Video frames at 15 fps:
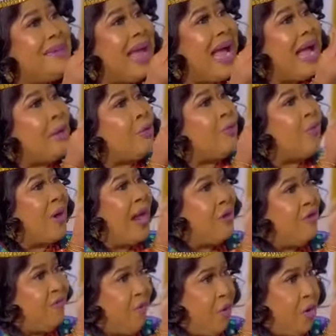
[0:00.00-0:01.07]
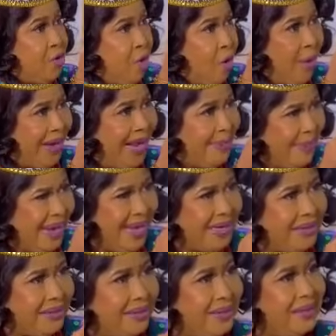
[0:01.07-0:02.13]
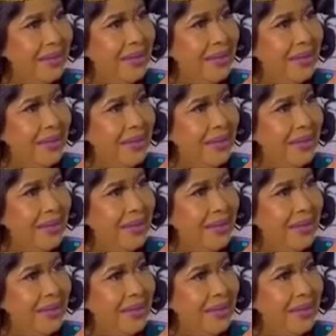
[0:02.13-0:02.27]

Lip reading: Anofor, you know what I mean?